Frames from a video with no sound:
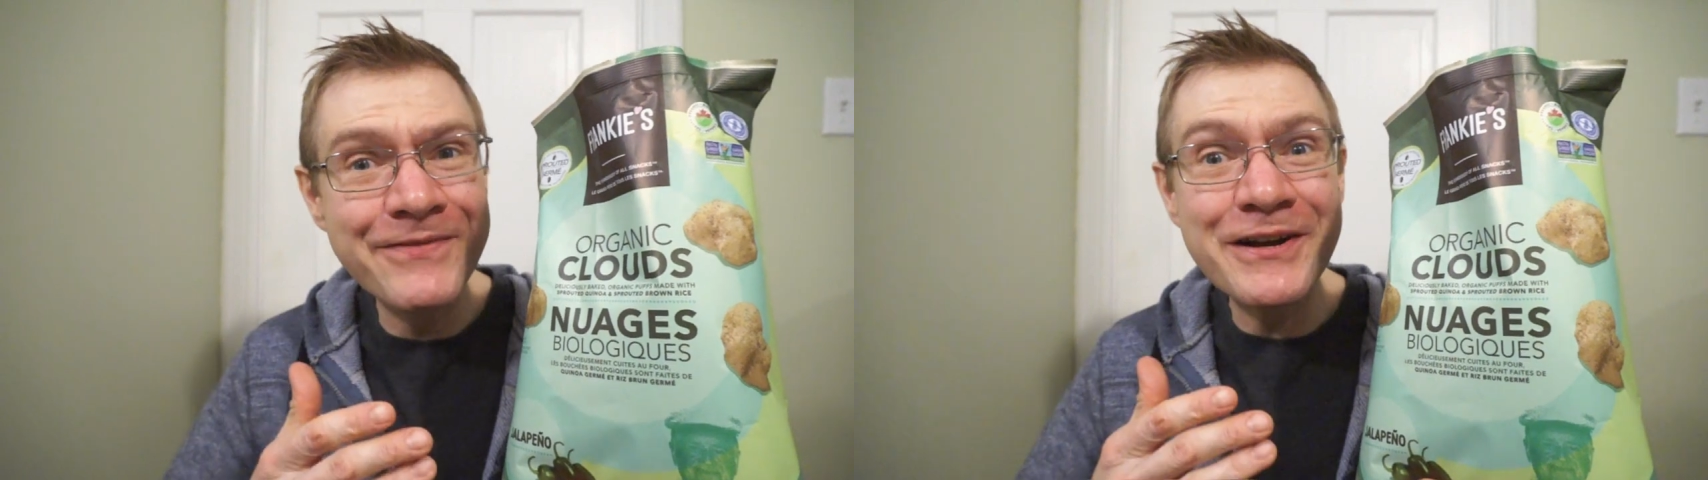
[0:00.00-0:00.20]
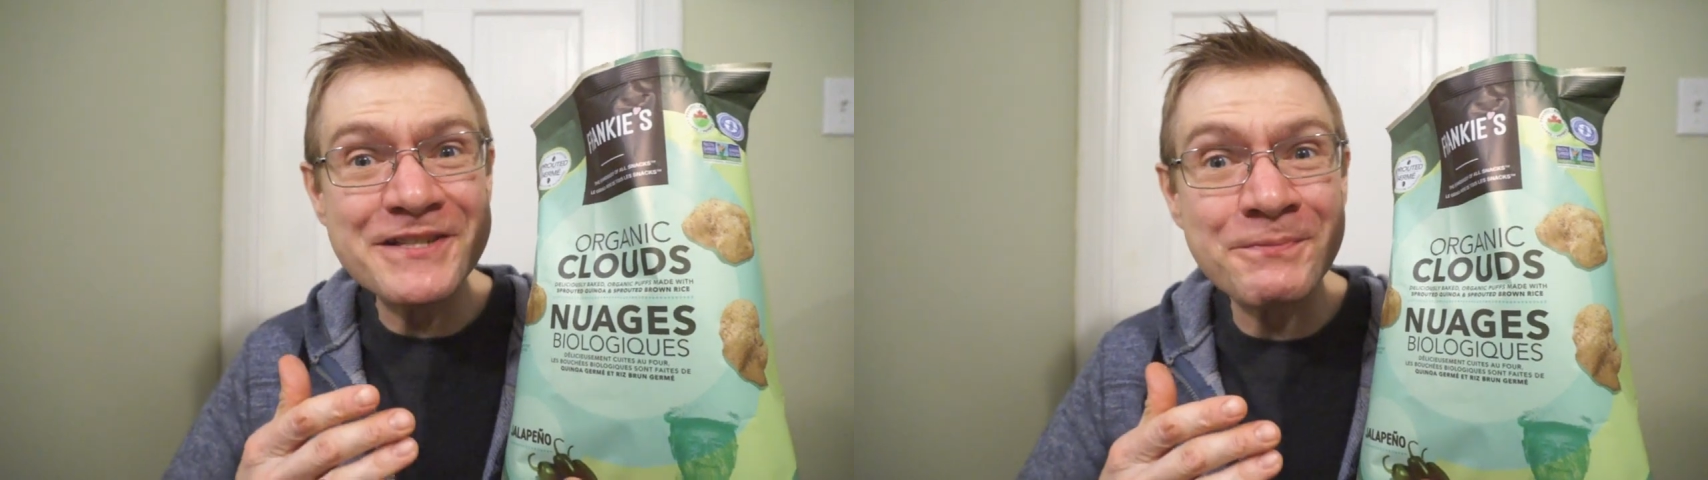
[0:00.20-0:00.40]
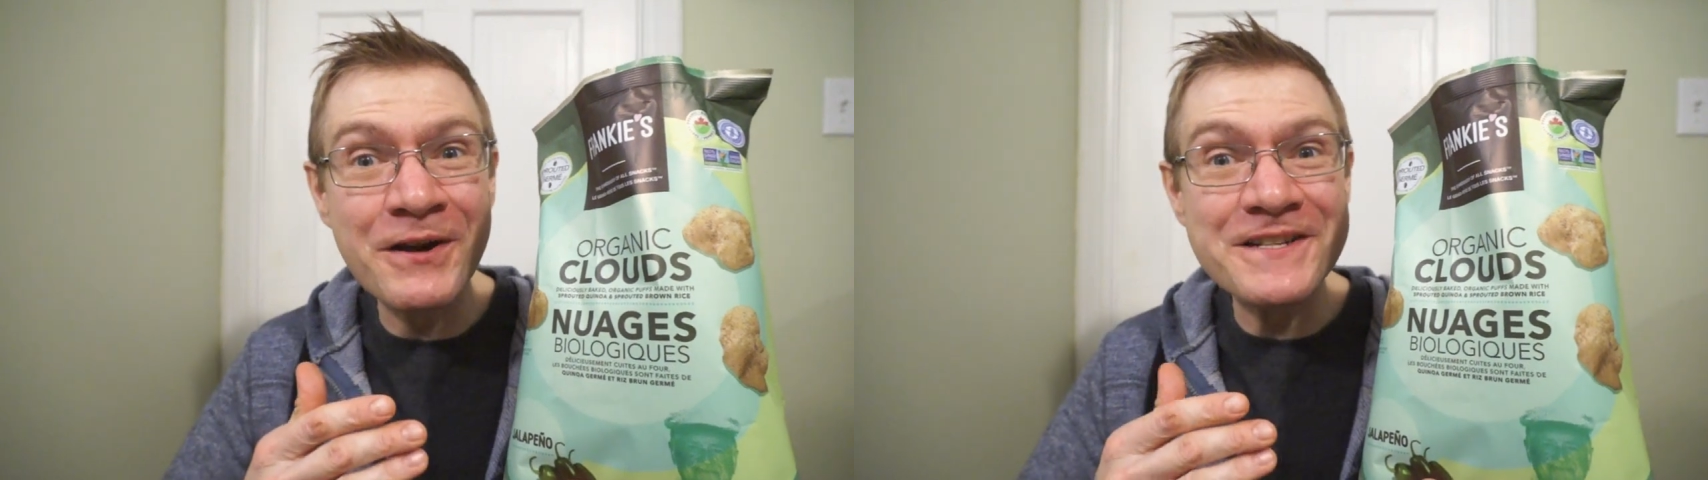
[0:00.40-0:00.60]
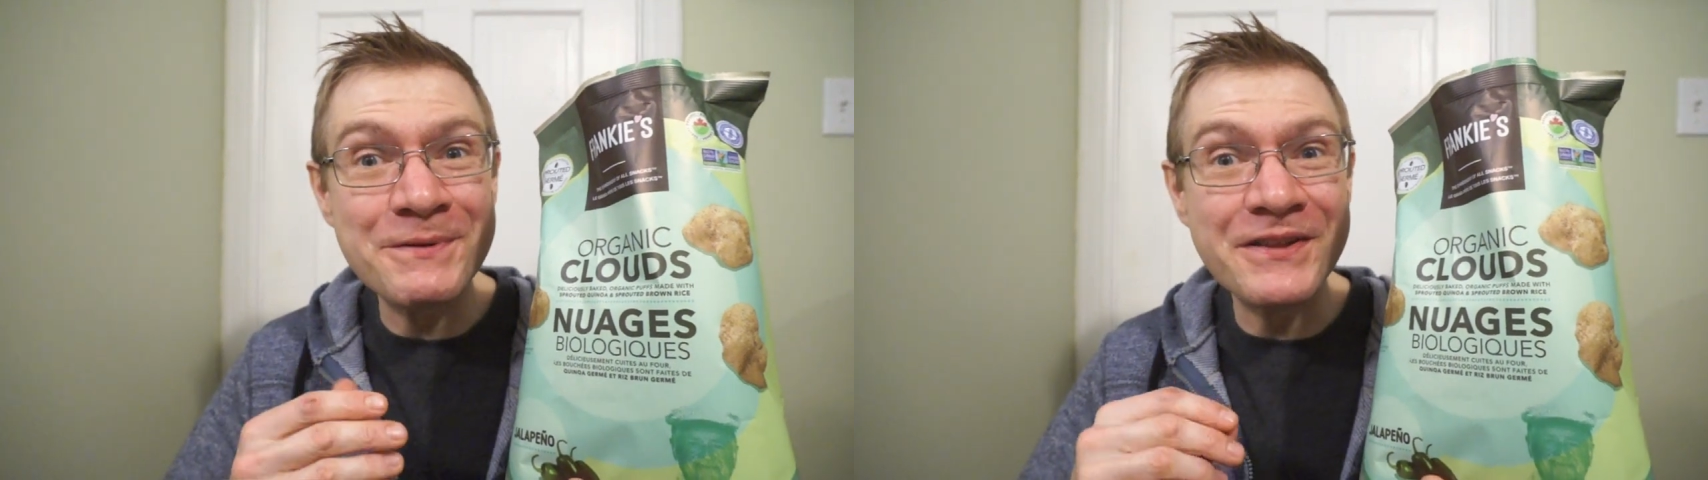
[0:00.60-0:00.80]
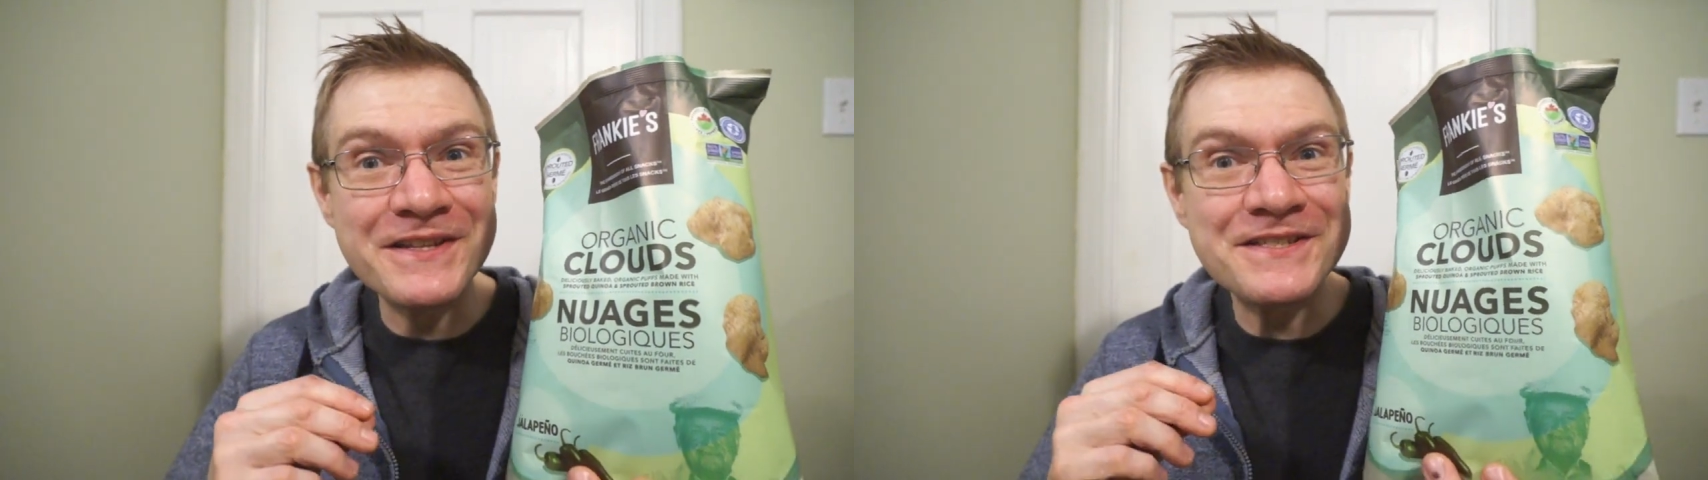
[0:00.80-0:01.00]
very surprised
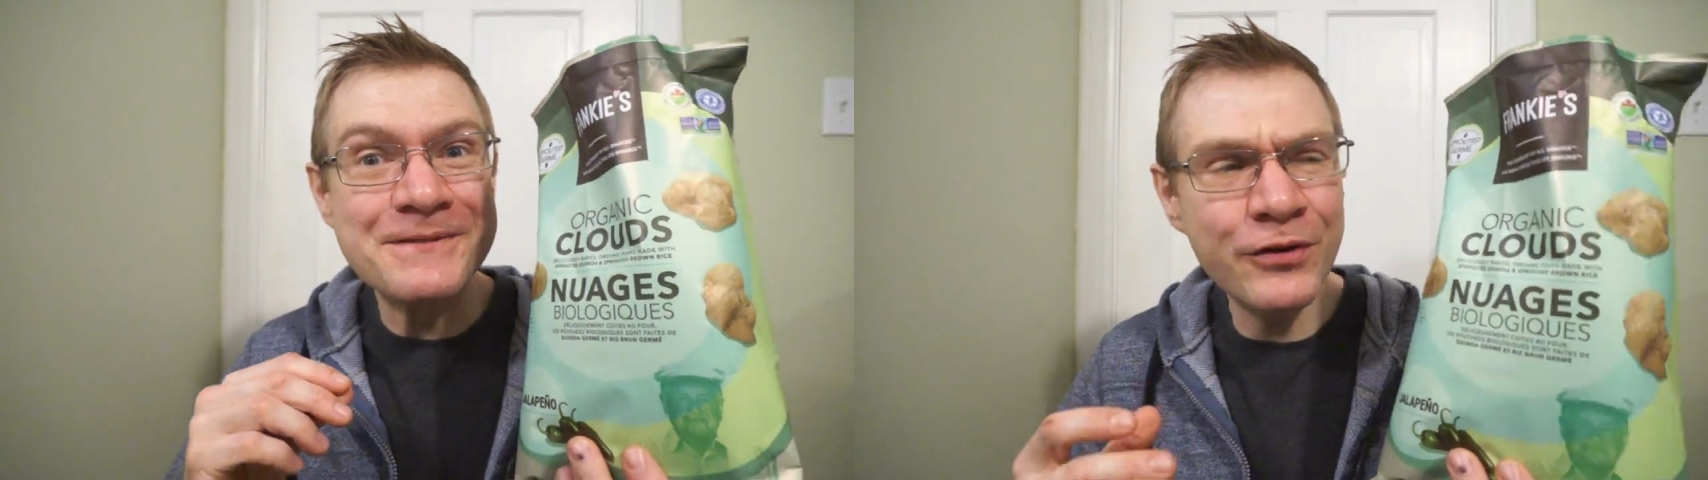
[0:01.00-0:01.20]
by this.